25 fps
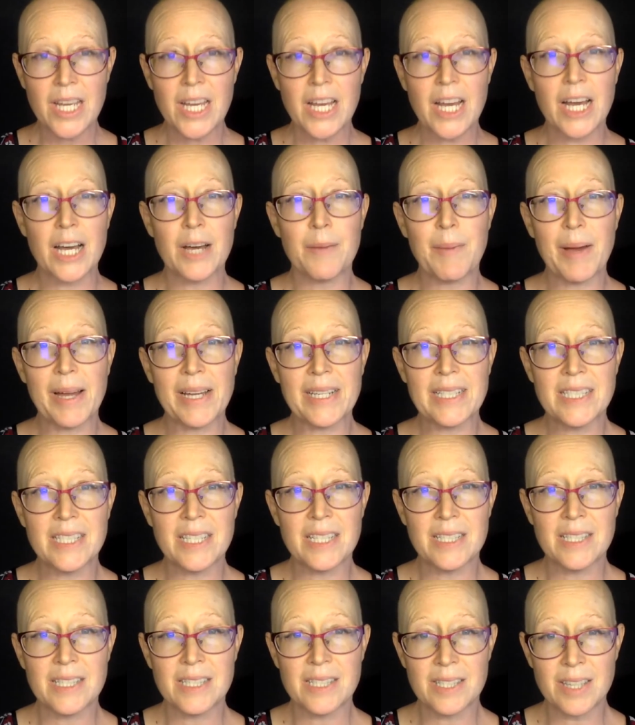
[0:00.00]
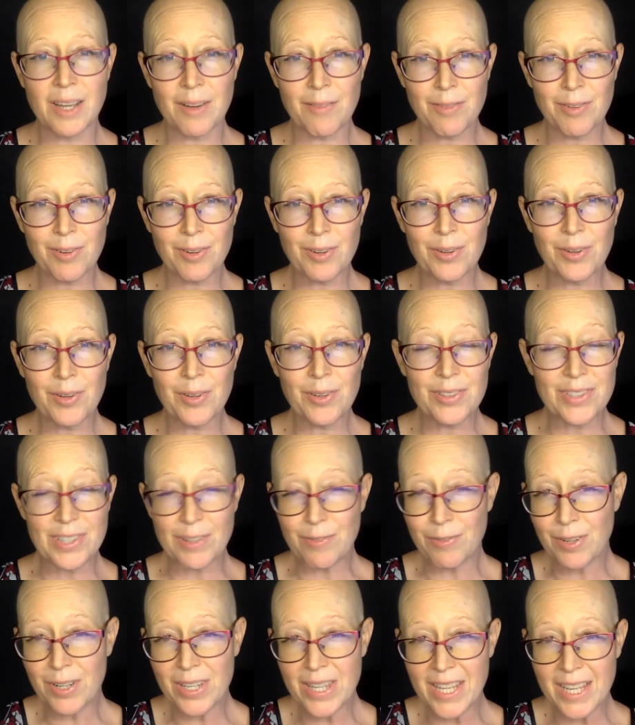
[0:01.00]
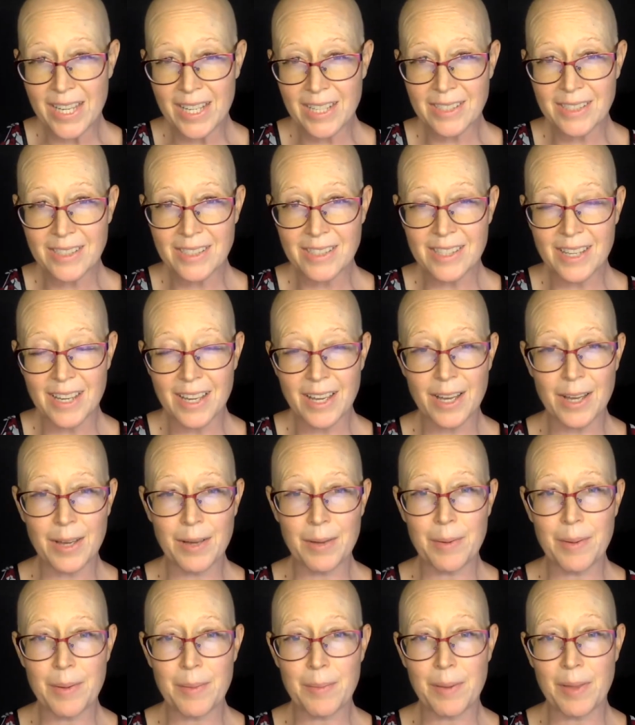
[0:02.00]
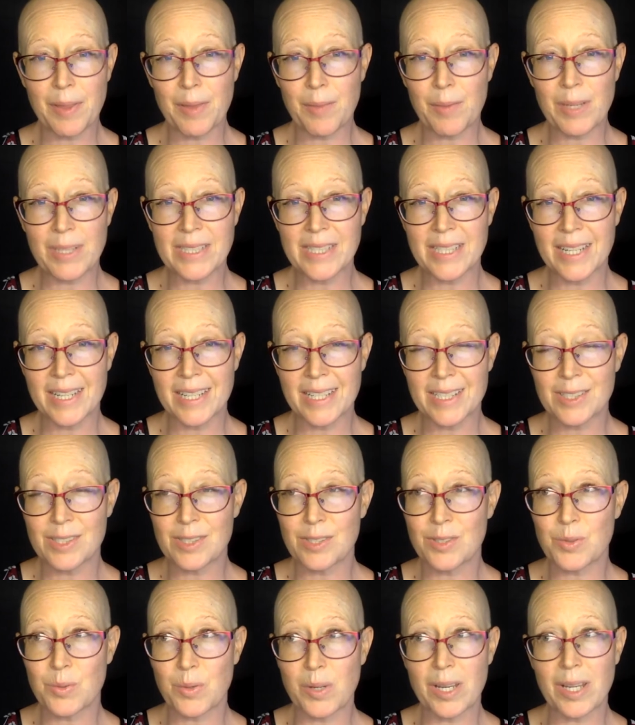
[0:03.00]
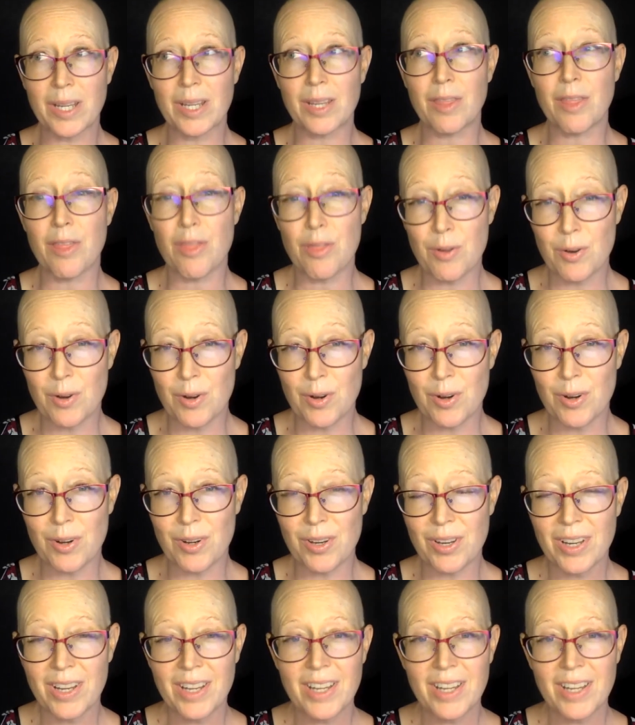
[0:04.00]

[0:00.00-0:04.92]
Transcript: I did several different things, and by the way, today is the 23rd.